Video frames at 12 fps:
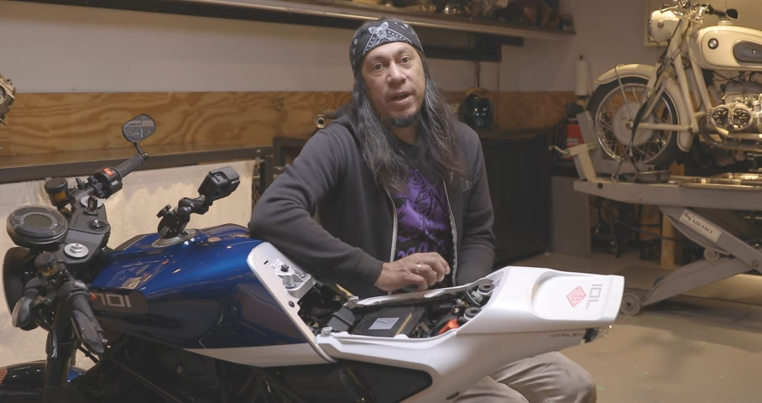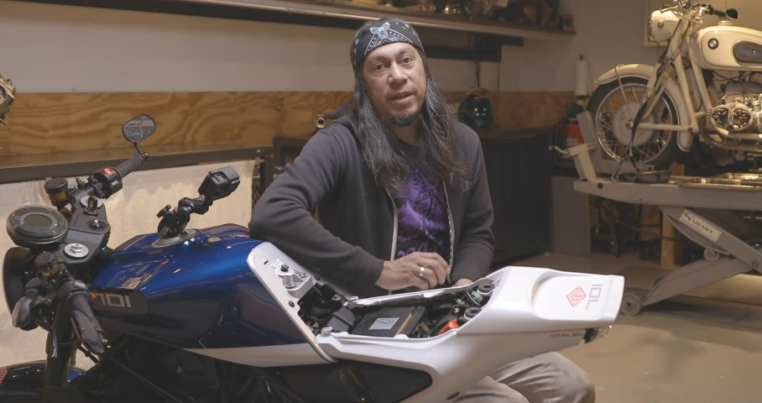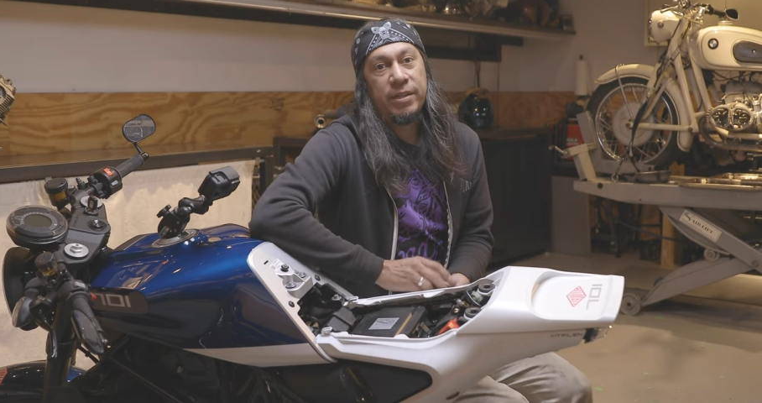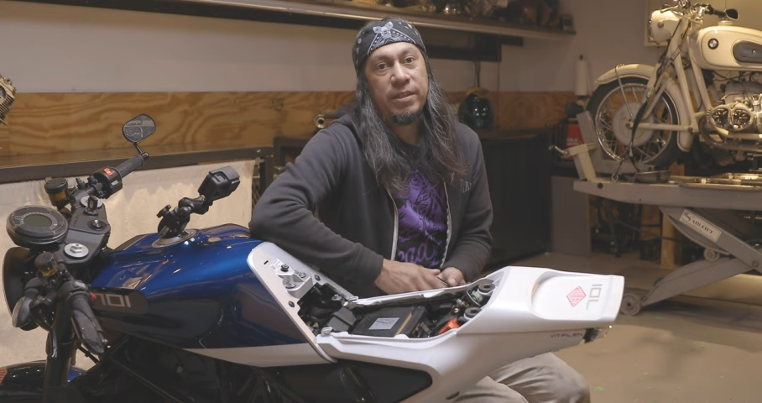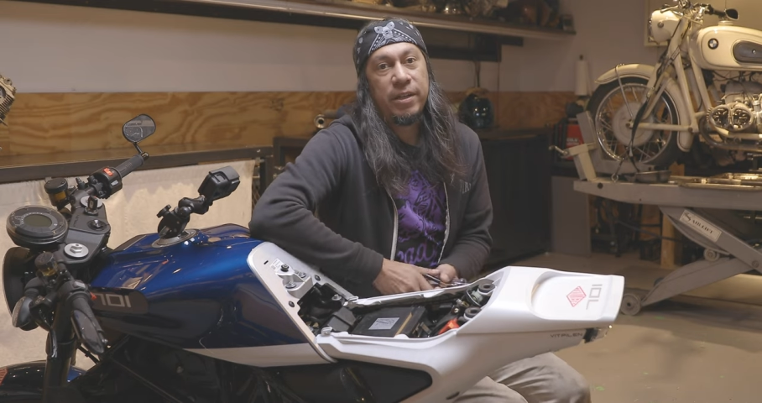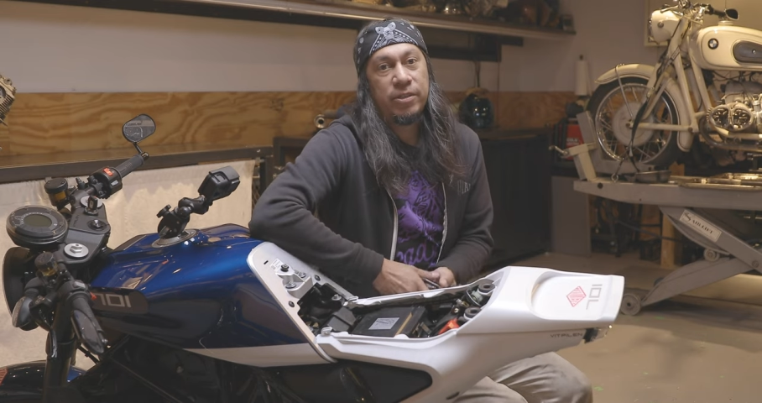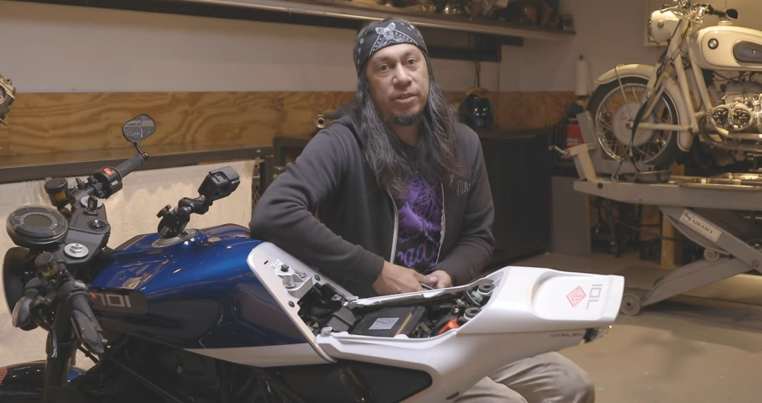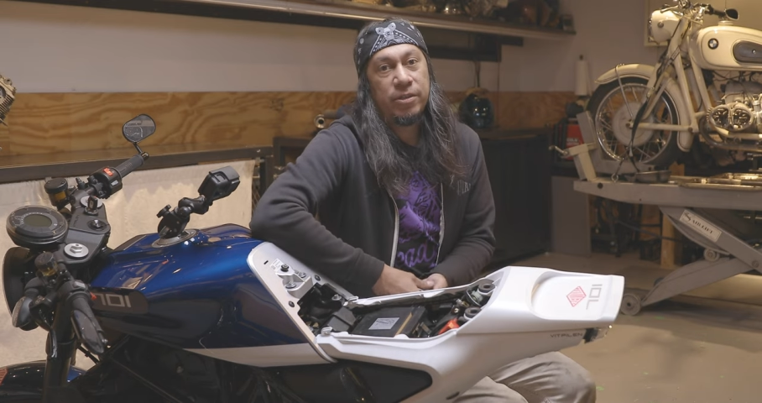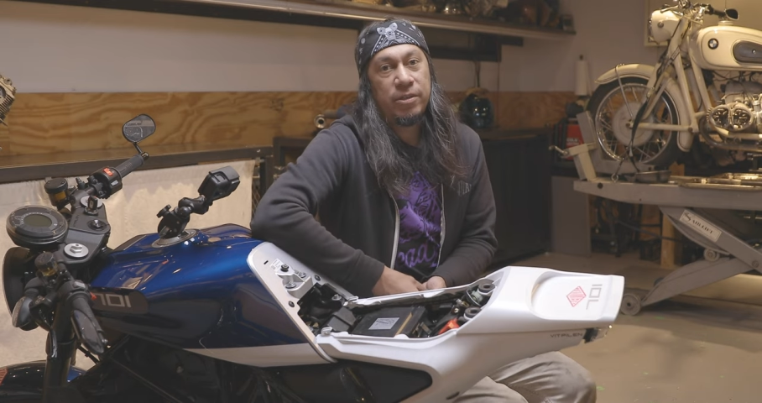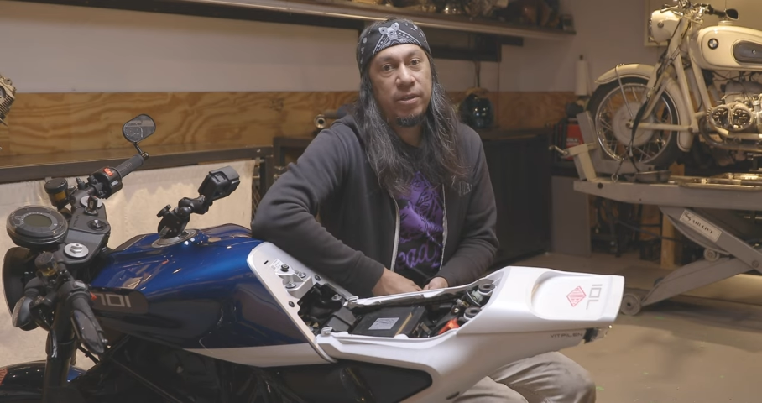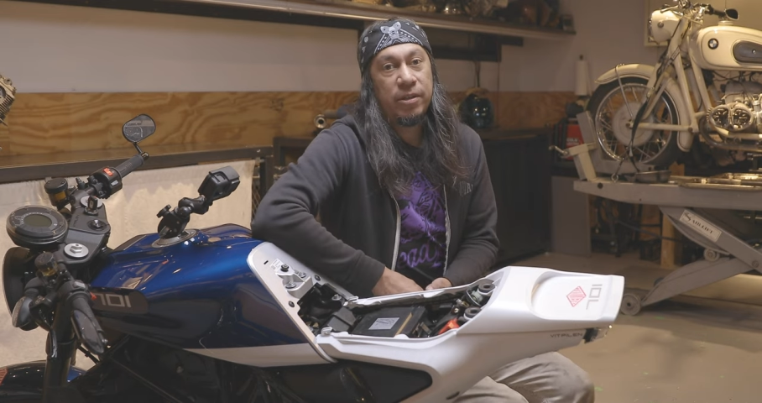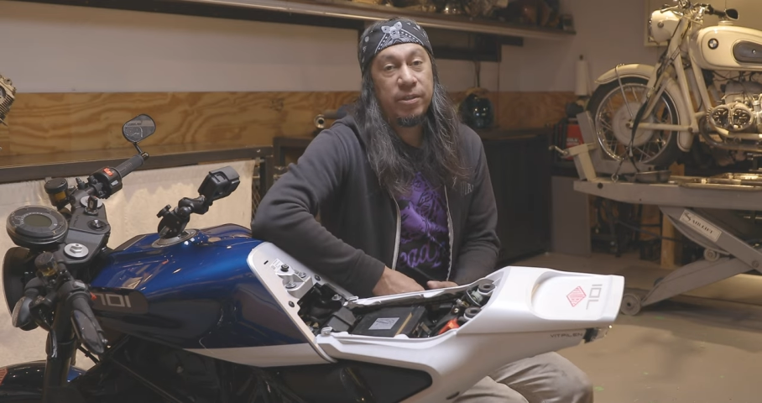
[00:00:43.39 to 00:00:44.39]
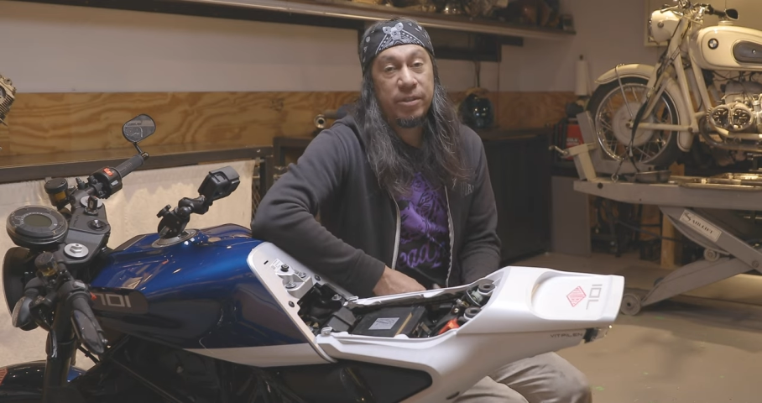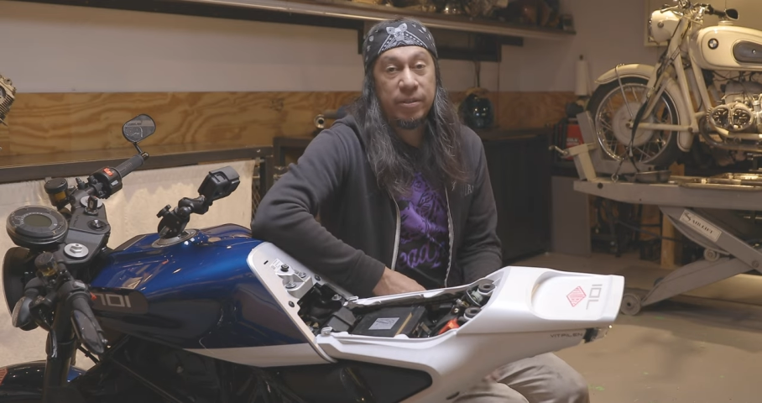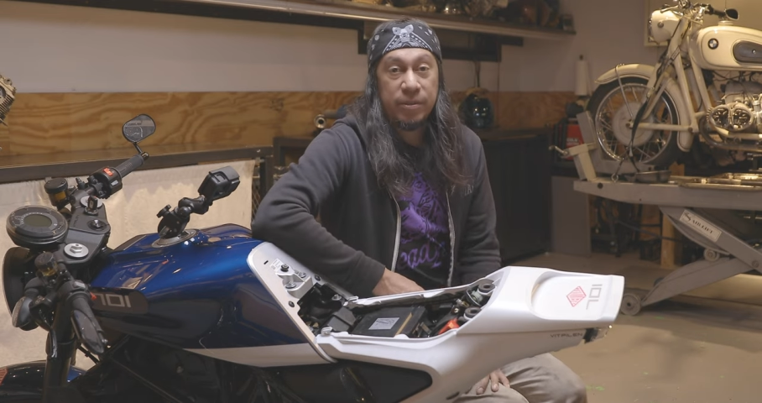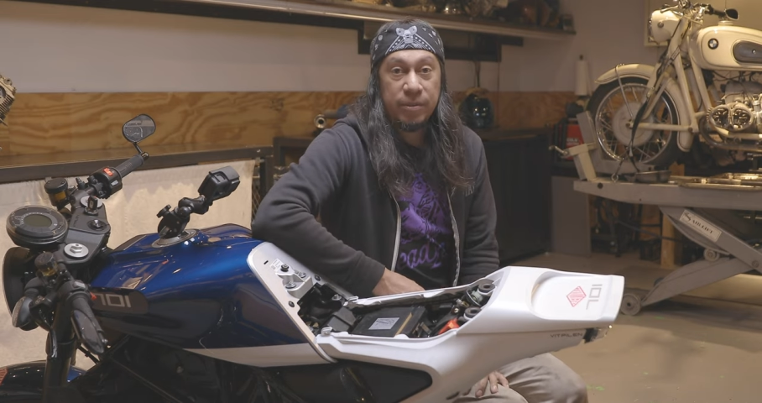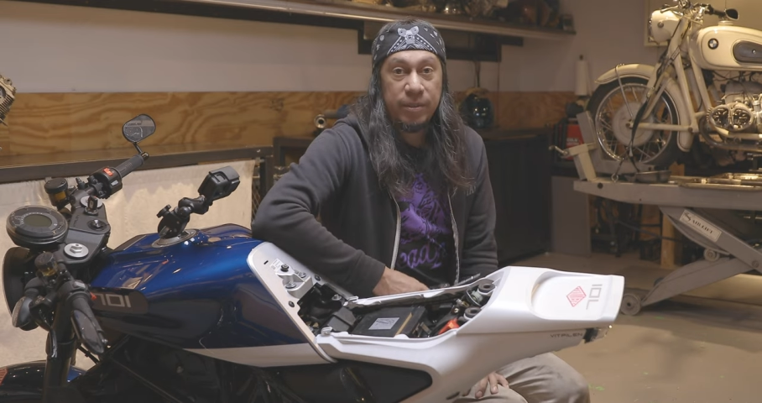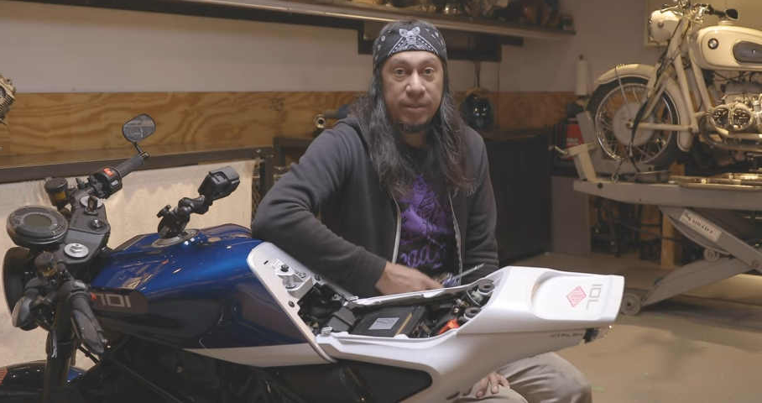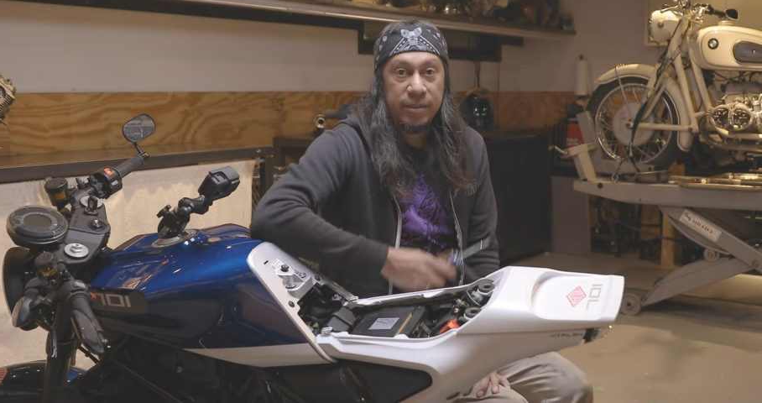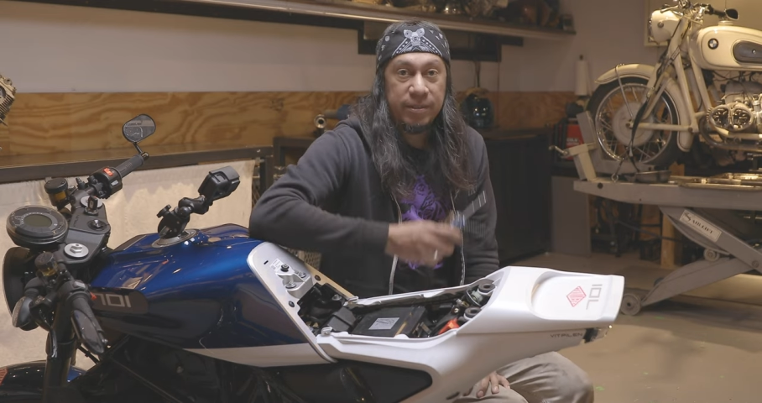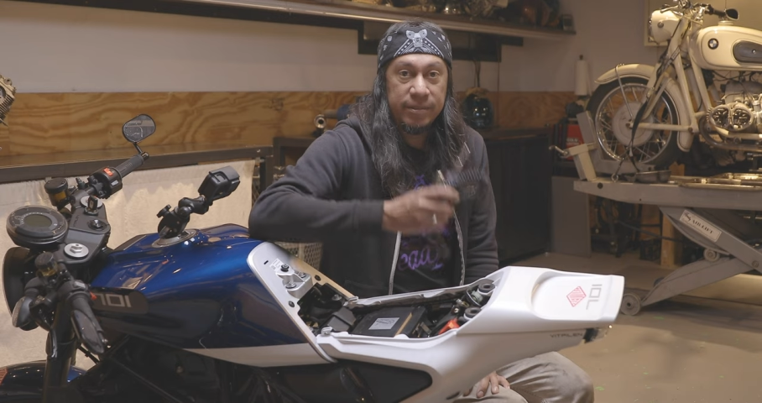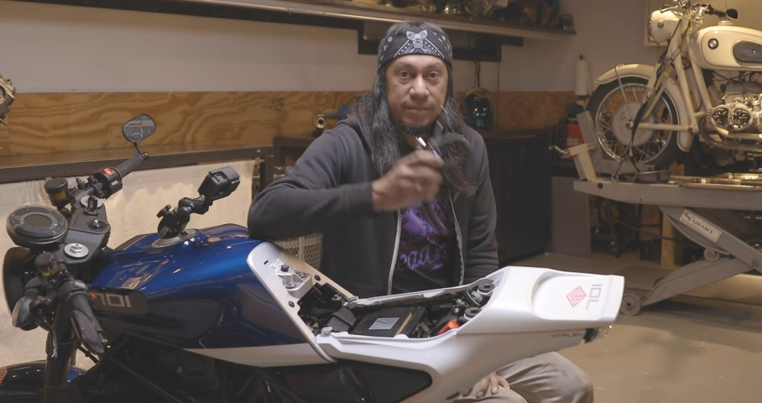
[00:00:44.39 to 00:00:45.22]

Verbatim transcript: how to test your starter solenoid